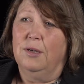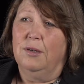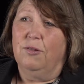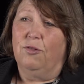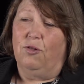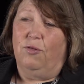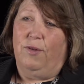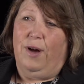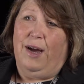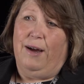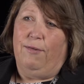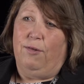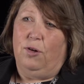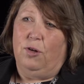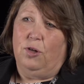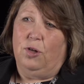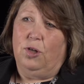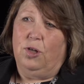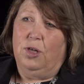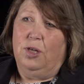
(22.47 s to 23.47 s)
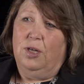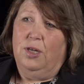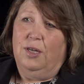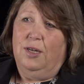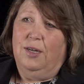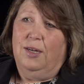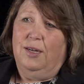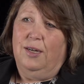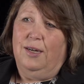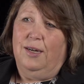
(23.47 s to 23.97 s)
survivors
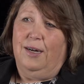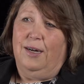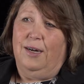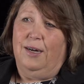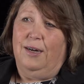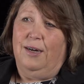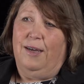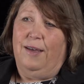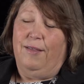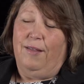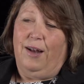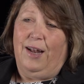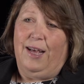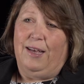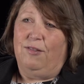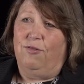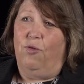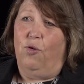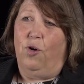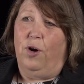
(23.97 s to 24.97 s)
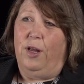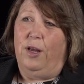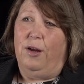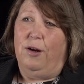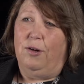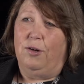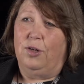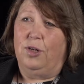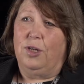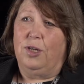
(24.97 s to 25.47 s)
uh, in the last 40
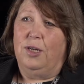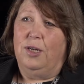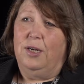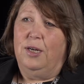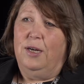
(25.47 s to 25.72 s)
years.